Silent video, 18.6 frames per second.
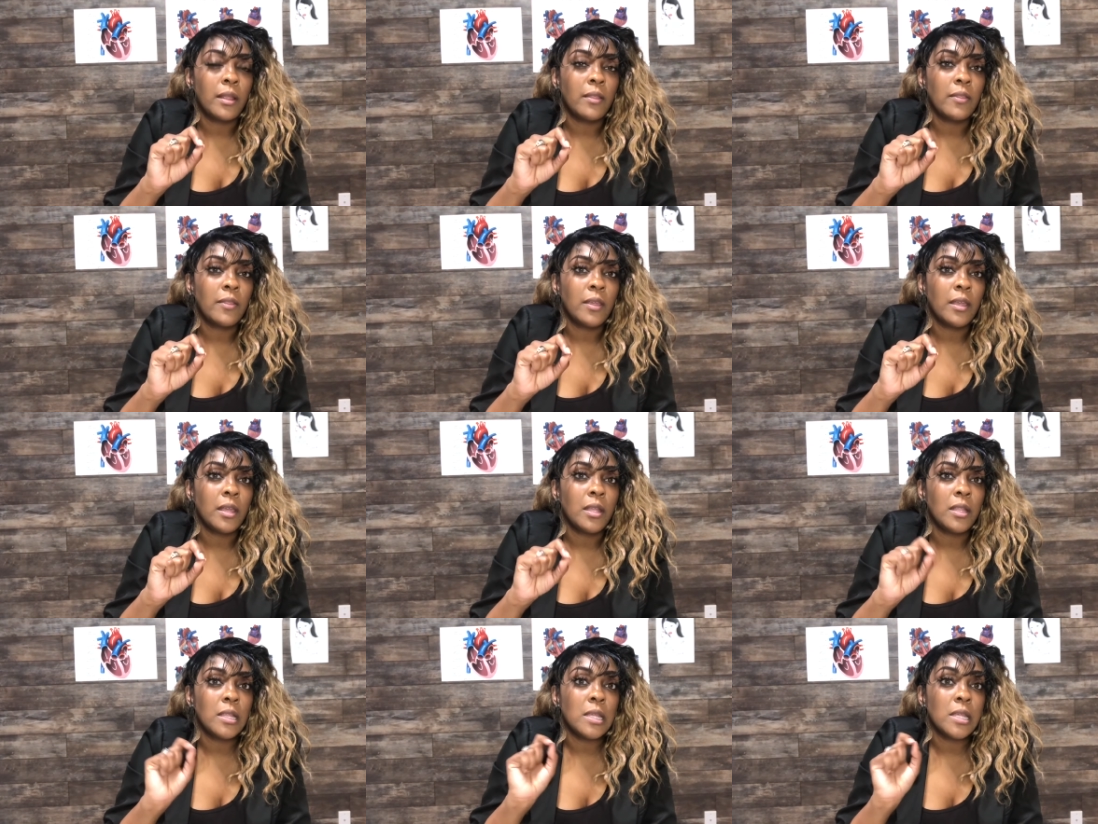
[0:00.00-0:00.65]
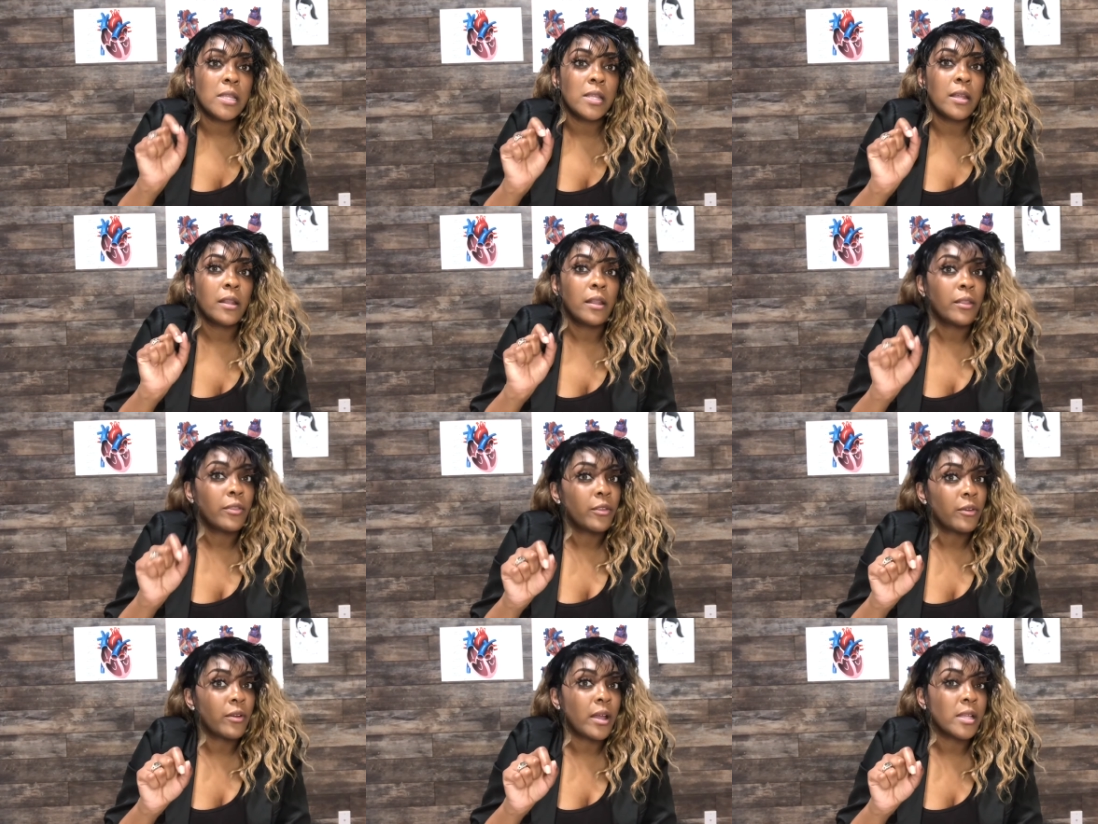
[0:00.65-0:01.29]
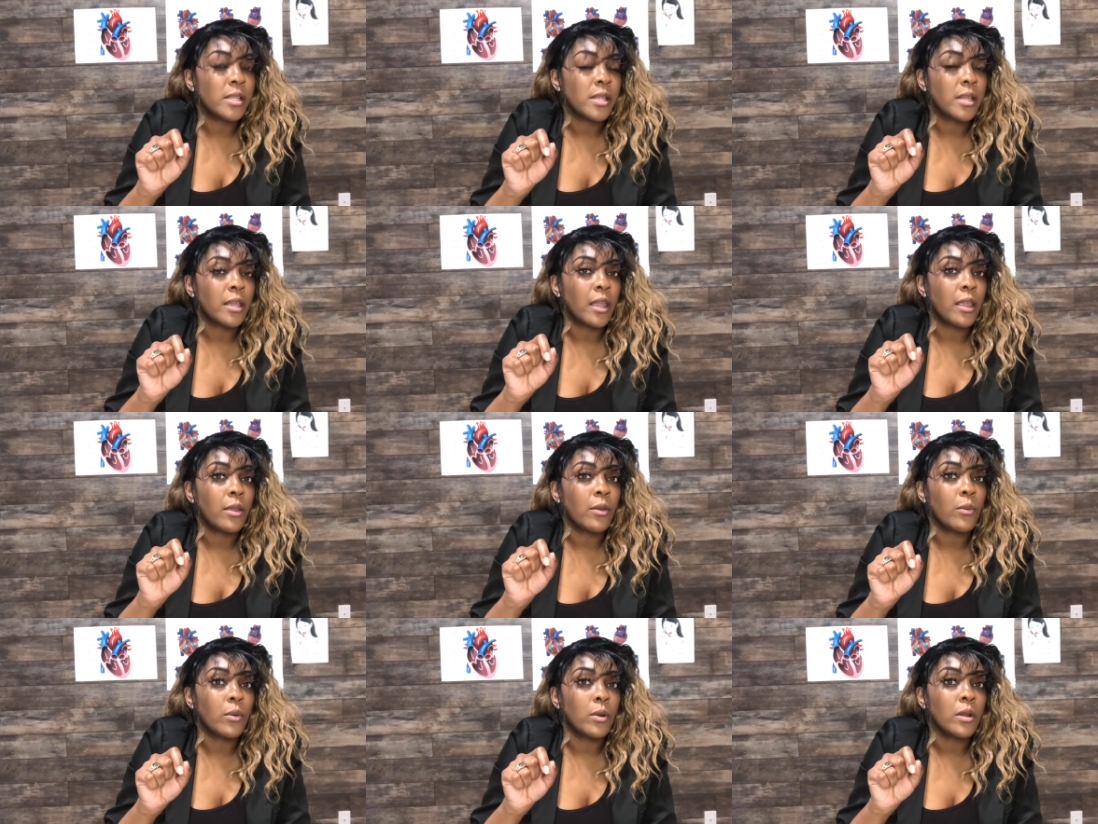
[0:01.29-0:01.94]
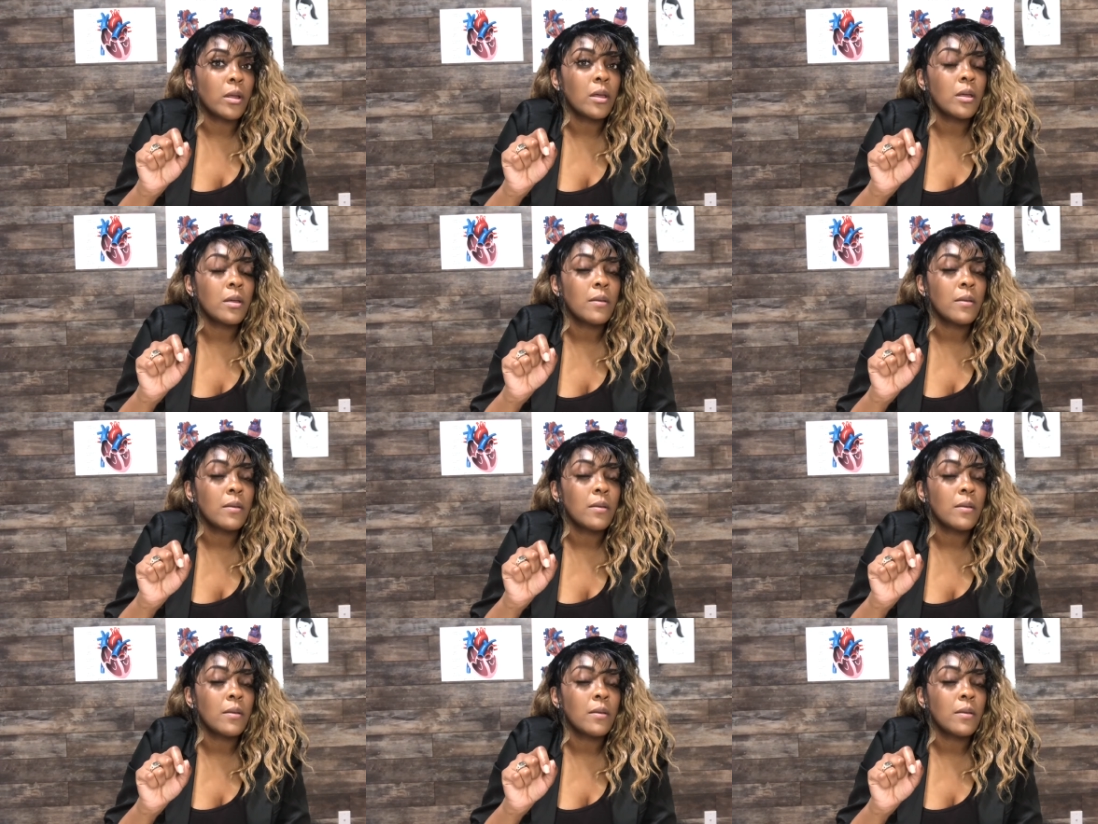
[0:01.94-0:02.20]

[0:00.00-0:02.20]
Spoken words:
the descending thoracic aorta